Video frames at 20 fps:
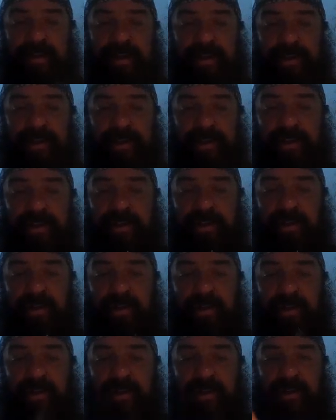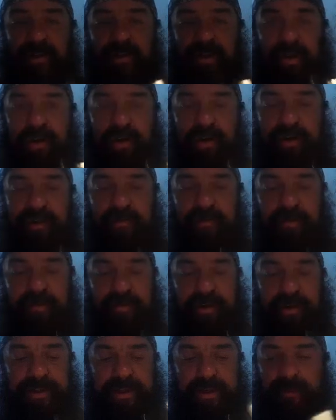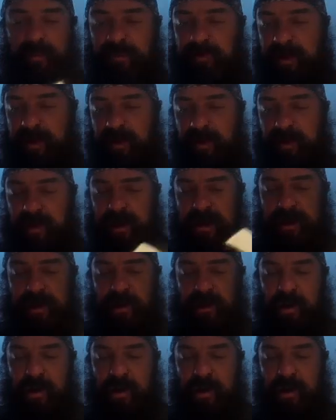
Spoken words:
They just hot knife through butter. Okay,